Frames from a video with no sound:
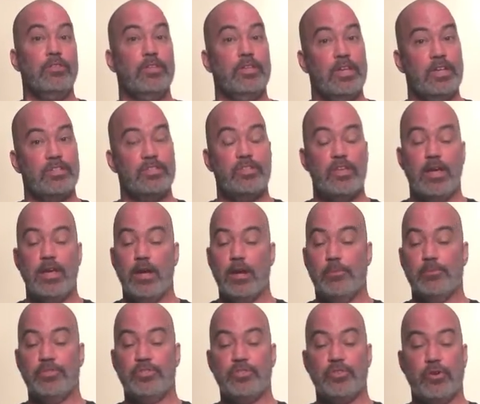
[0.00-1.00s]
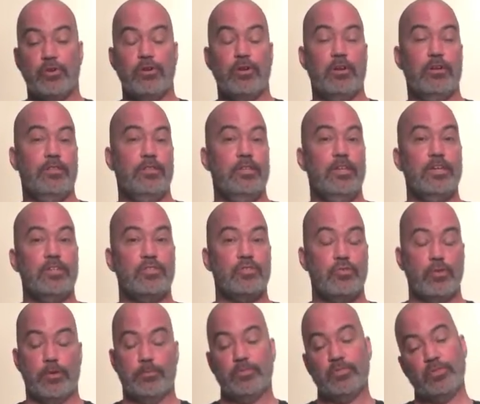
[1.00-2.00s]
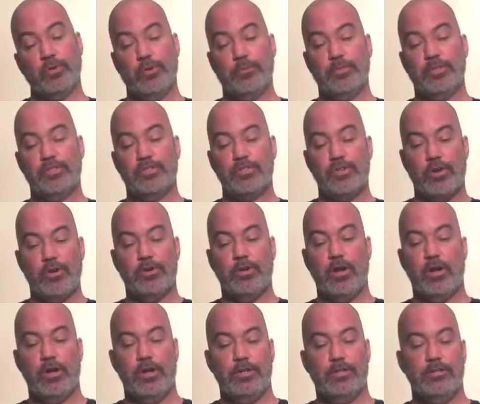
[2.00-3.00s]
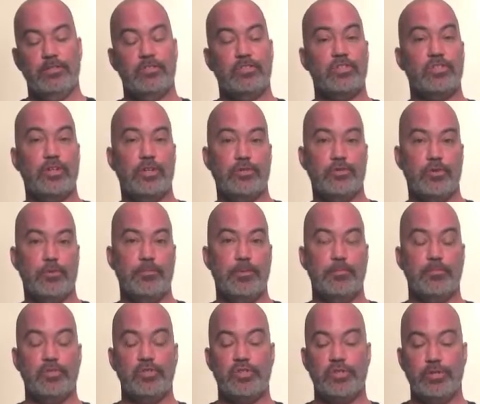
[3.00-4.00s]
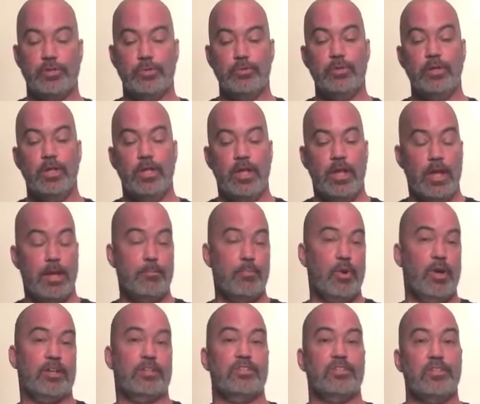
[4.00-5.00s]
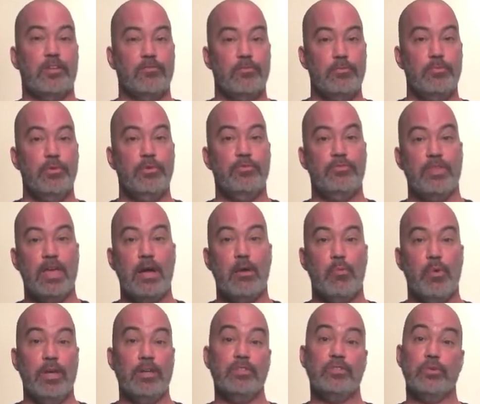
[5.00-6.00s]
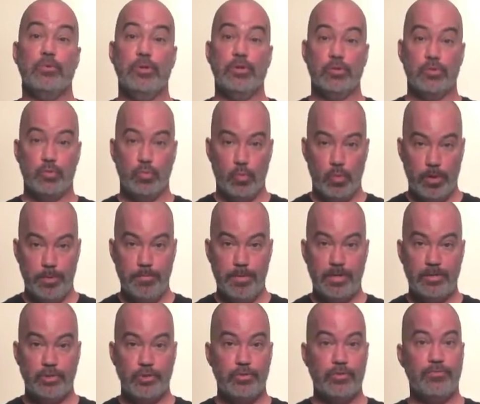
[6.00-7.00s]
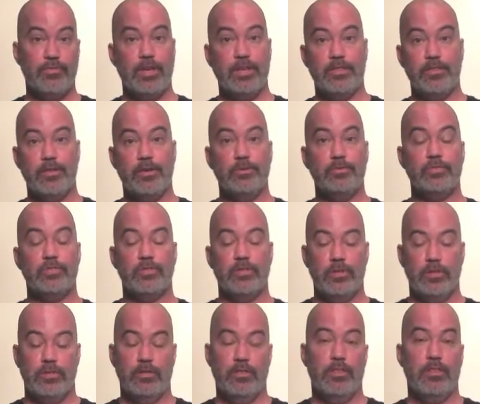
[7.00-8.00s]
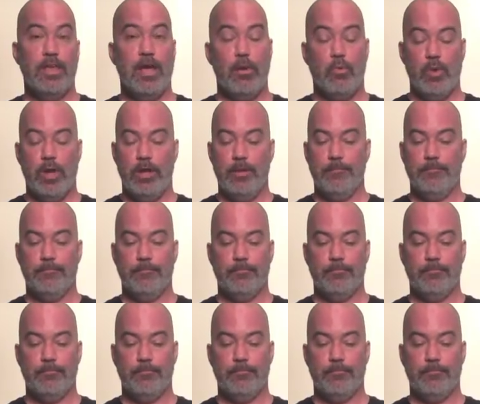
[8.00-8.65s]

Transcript: The next day I would start on the next drum. So I'm going to start on snare drum number 2 and practice every move that way. So here's one measure of eighth notes that way.